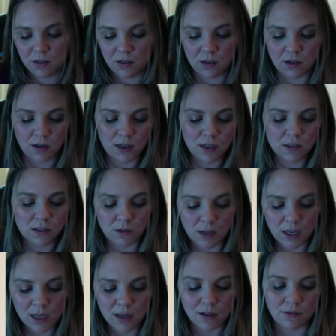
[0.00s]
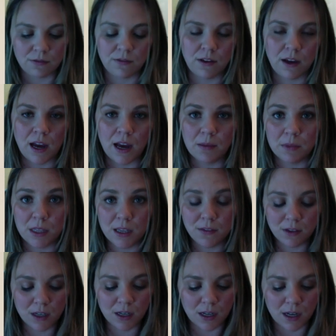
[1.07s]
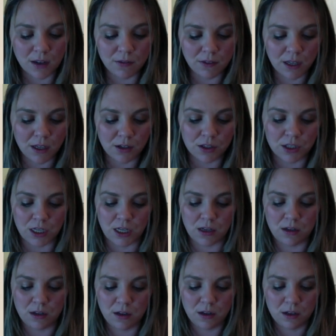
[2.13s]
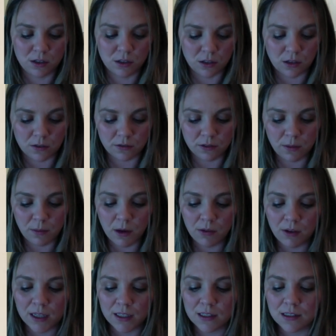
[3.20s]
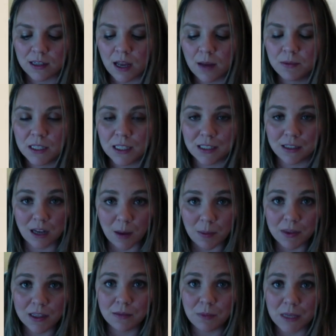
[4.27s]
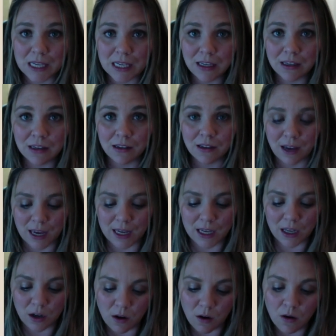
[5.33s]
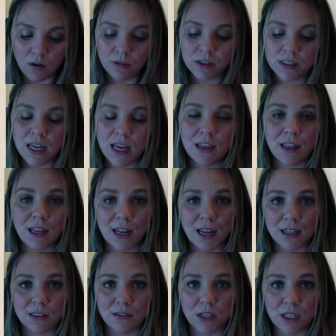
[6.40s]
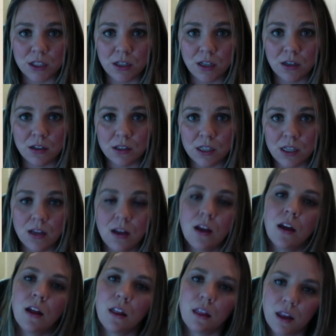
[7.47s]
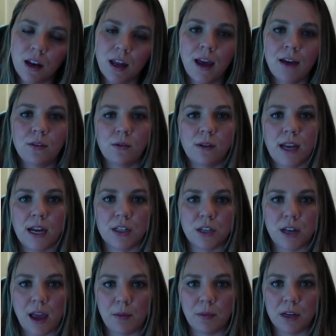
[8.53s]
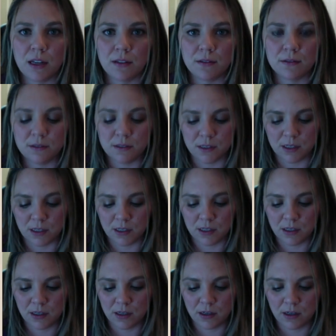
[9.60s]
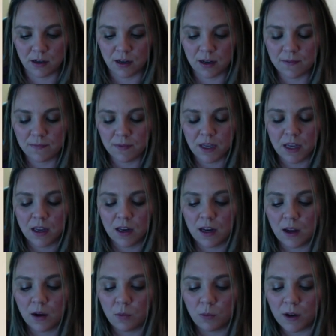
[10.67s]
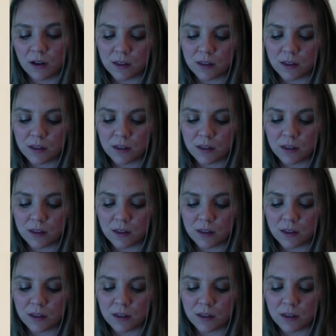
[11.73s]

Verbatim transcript: All right, so if I'm given enough energy to go from my reactants up to the top of this peak, I can overtake that activation energy, then I have a reaction happening. All right, now where